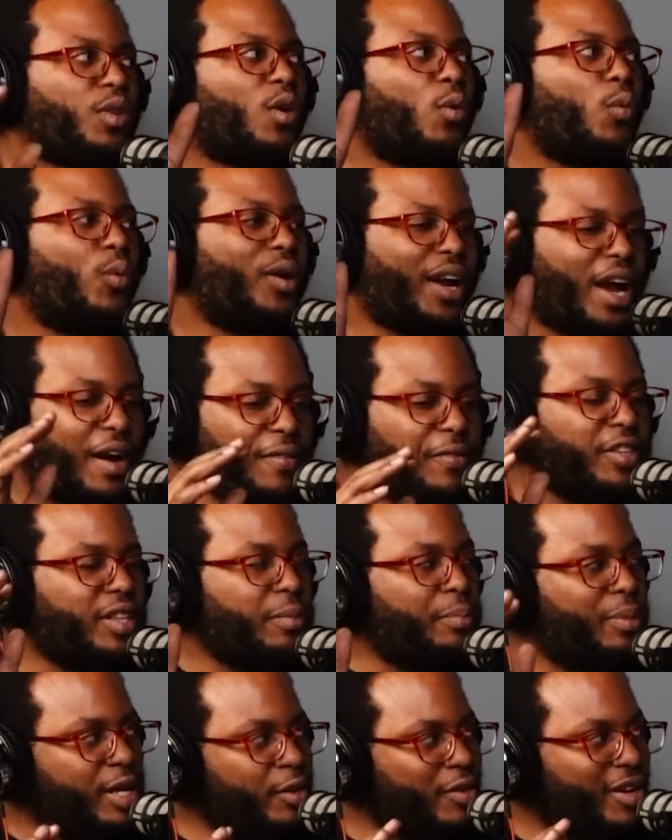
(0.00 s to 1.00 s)
Whatever the
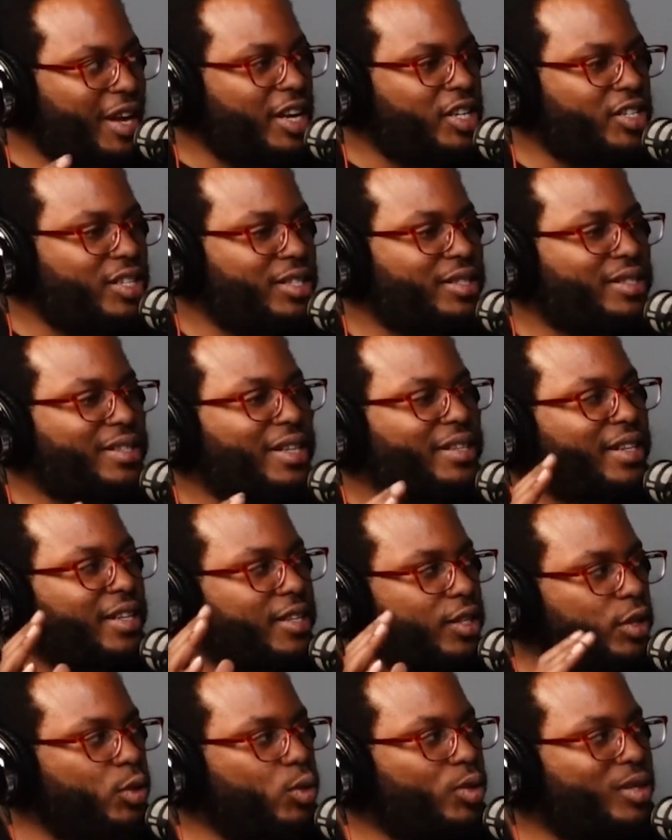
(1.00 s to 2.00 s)
bittering agent that they
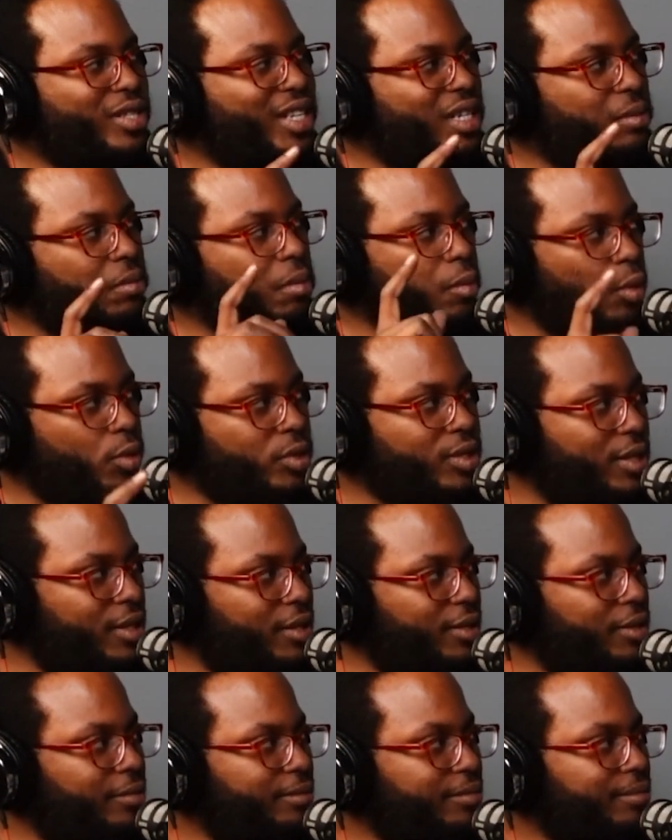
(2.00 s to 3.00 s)
used in the
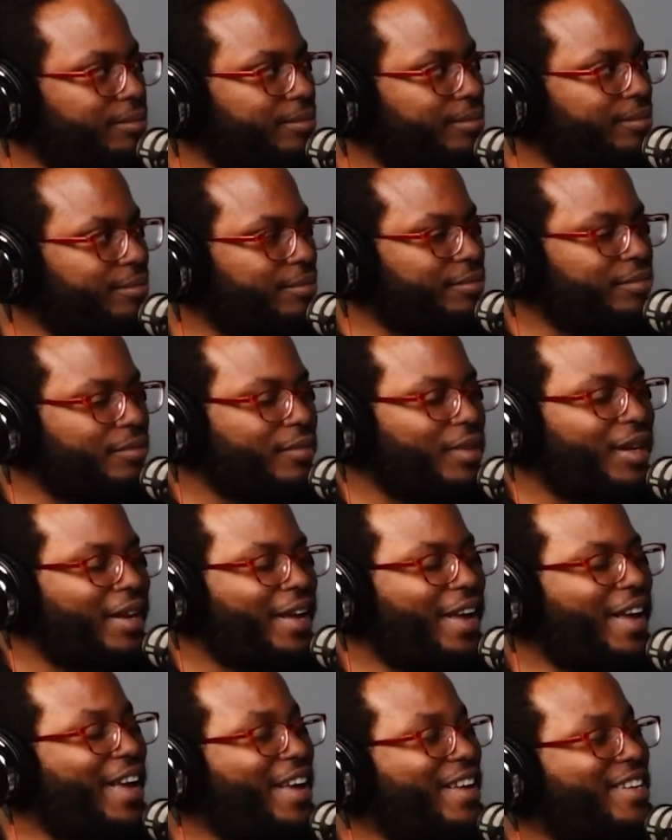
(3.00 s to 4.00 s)
mimosa
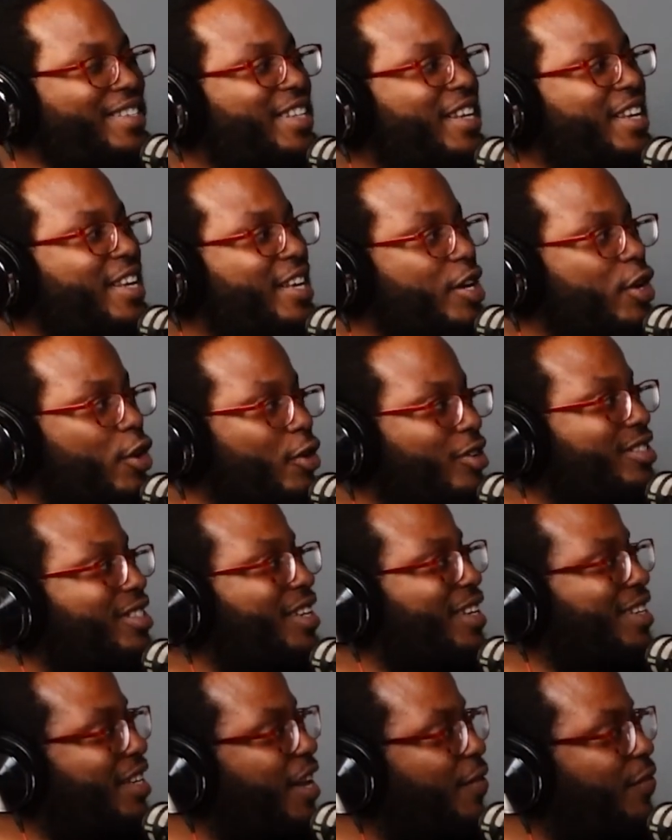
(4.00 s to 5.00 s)
Whoa. is here
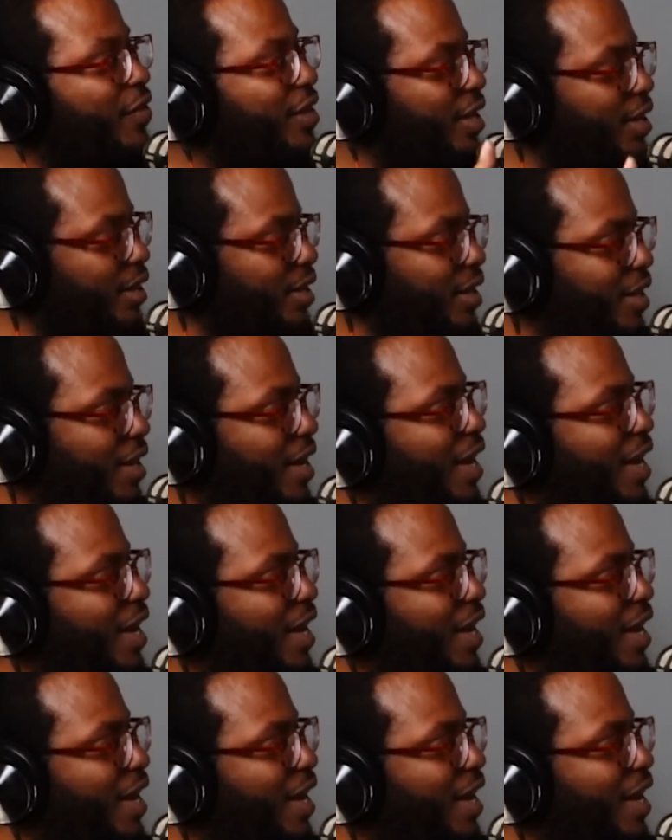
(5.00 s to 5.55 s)
significantly.